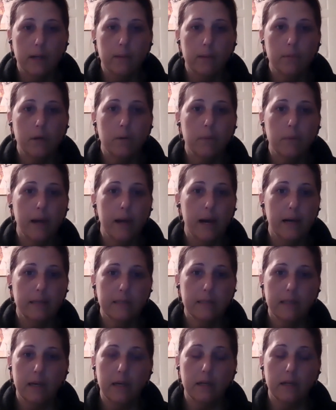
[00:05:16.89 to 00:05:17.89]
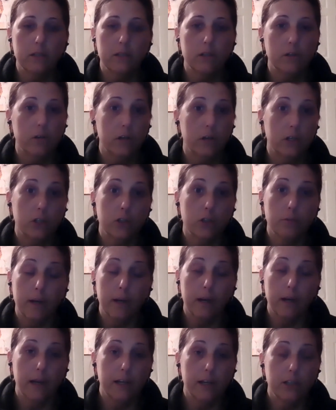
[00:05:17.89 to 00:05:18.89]
I'm going to be asking to look at your
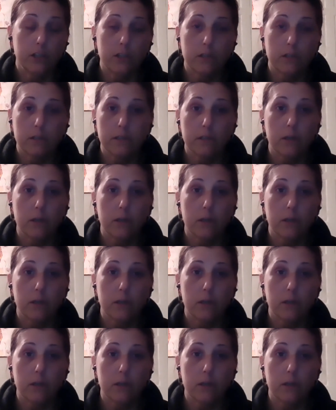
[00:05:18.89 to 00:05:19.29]
medications